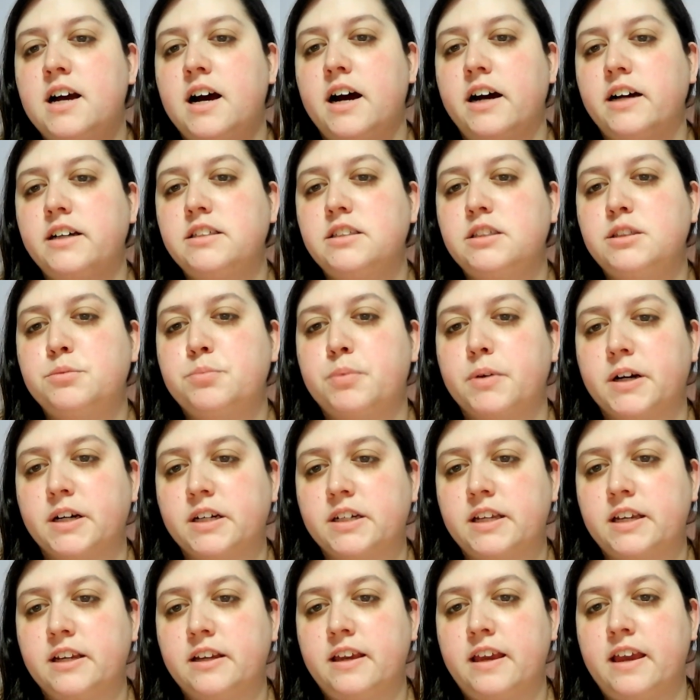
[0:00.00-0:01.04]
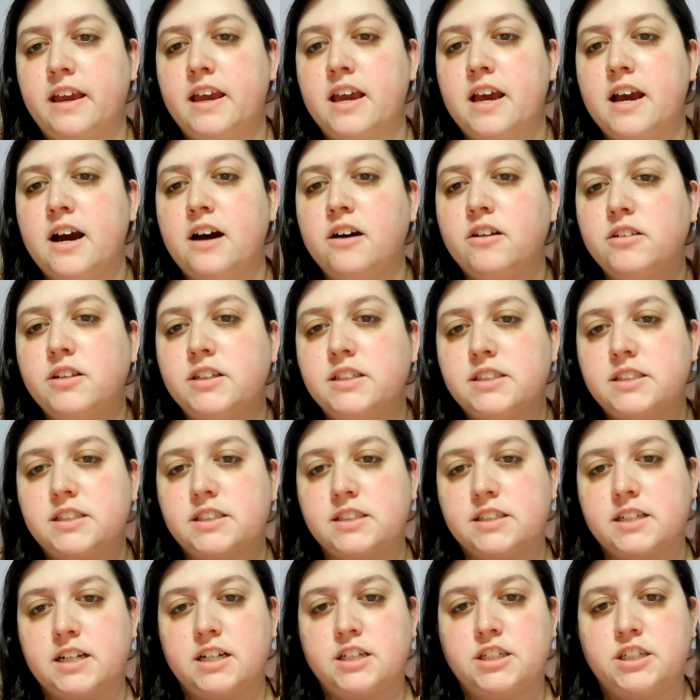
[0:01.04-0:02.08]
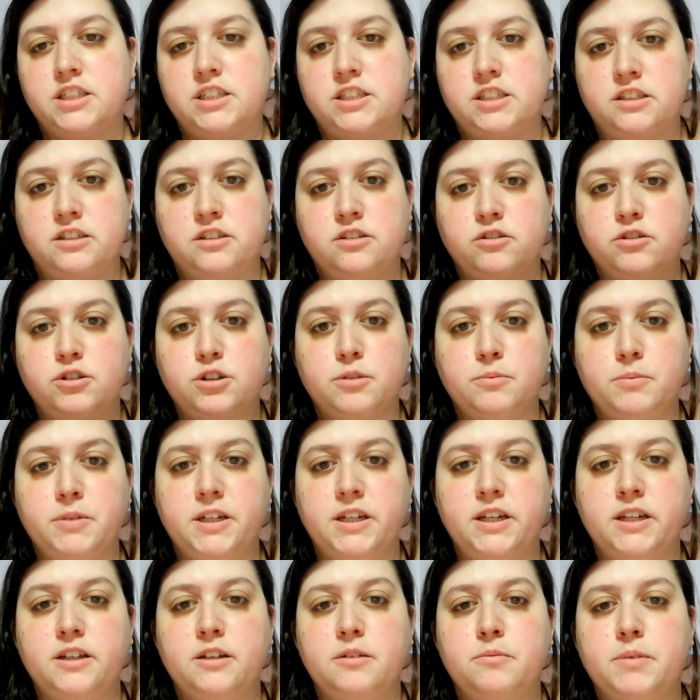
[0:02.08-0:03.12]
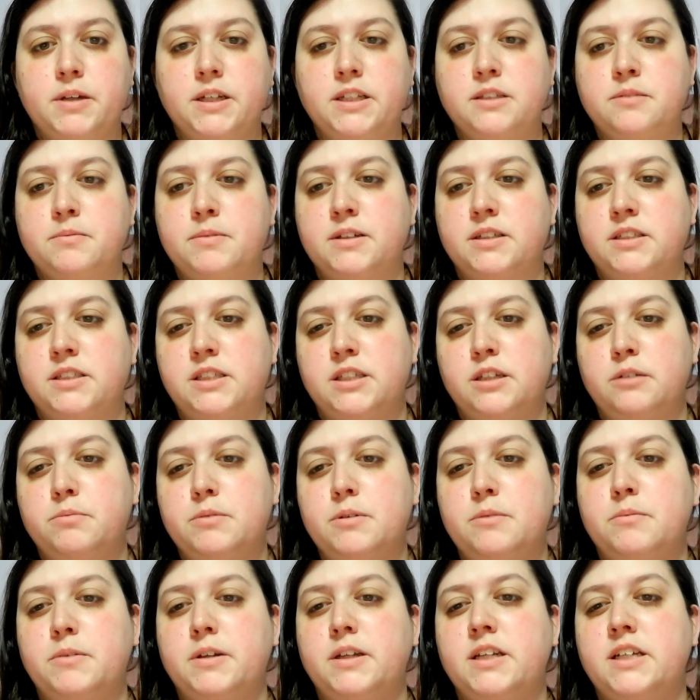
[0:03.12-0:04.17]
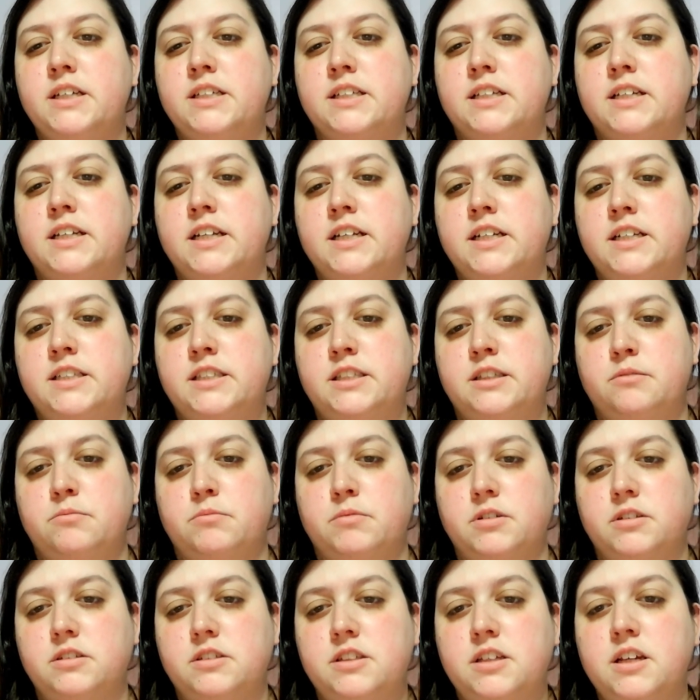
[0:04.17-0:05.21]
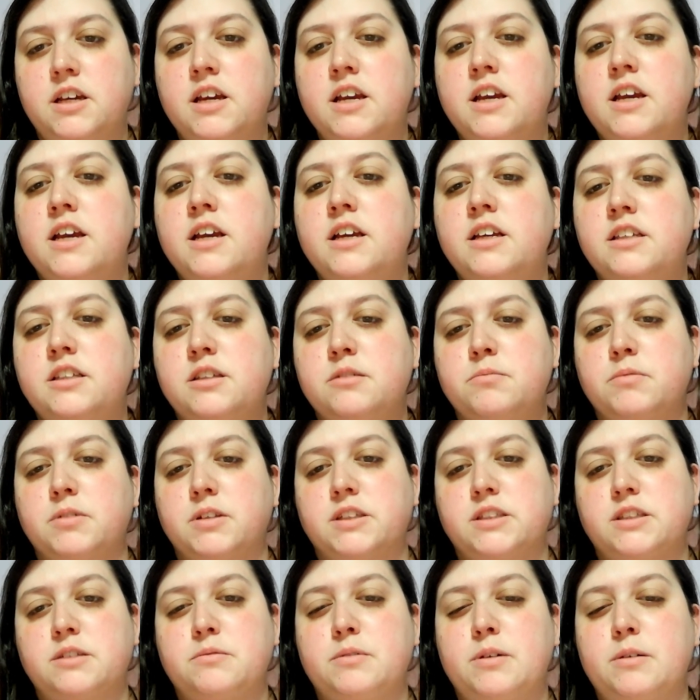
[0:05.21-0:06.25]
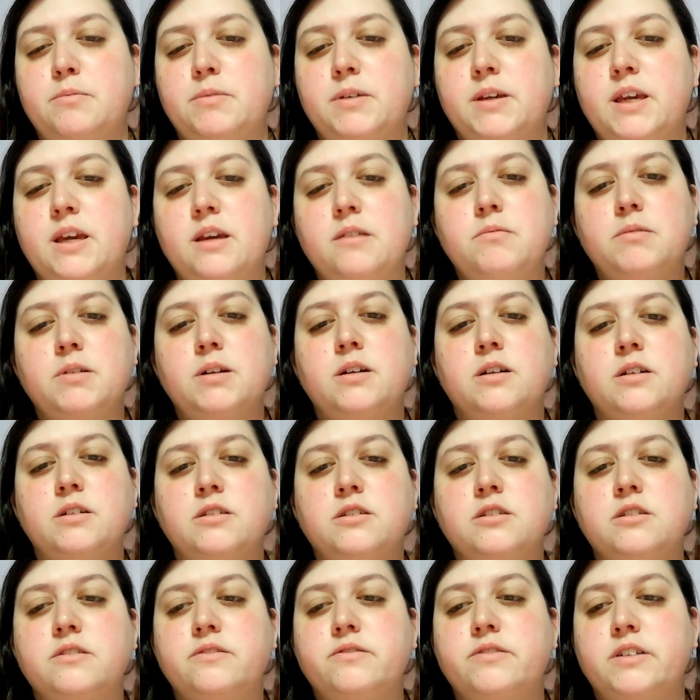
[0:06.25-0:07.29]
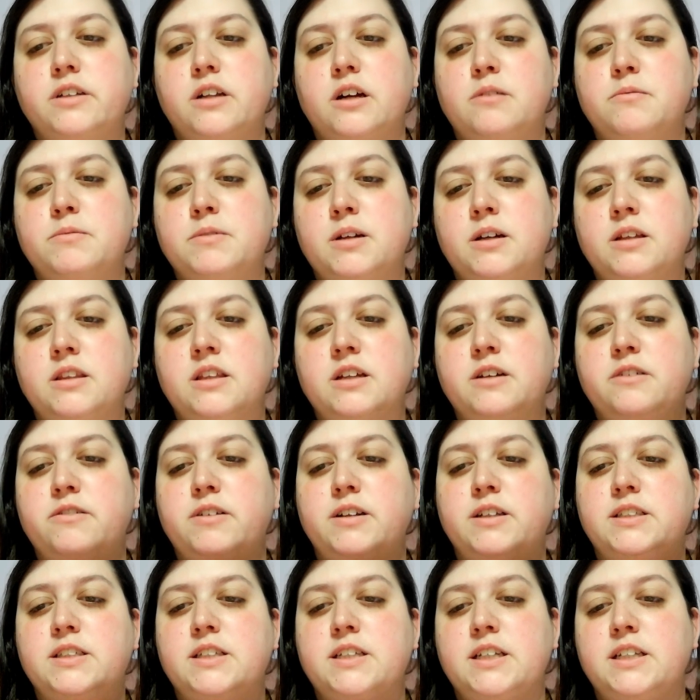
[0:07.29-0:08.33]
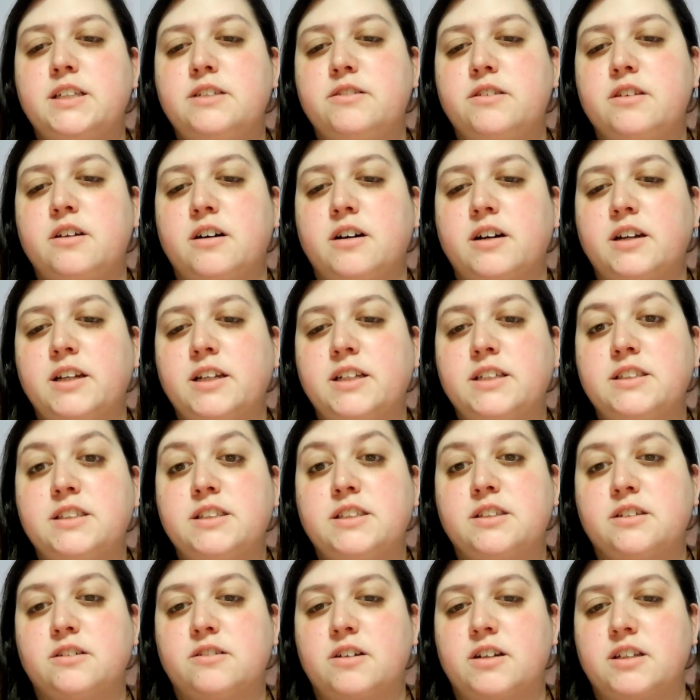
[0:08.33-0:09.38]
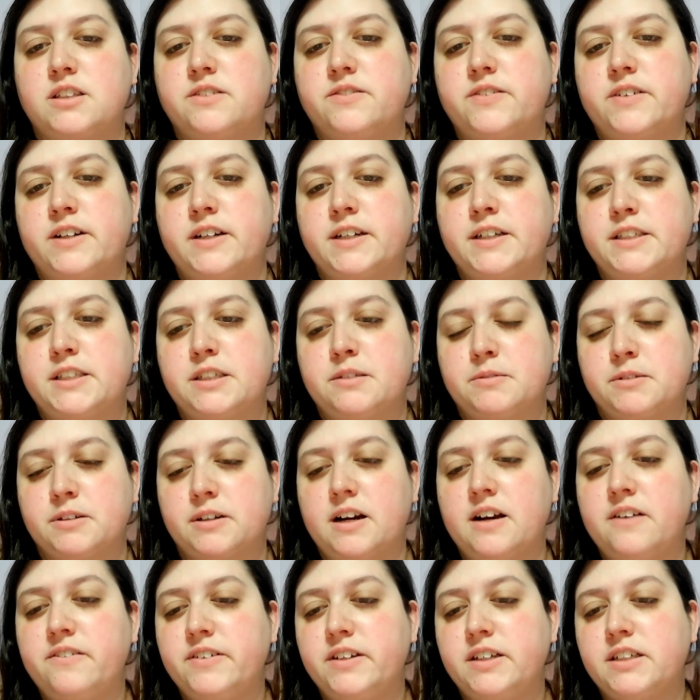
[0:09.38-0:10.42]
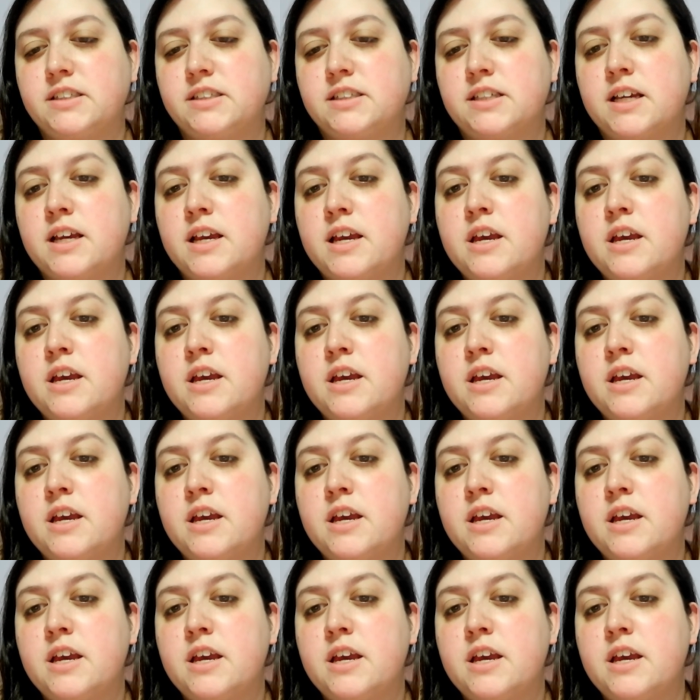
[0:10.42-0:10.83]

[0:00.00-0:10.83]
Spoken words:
Us sparked countless discussions and social media debates about its deeper meanings and hidden symbolism. It became a cultural phenomenon that resonates with audiences across various demographics.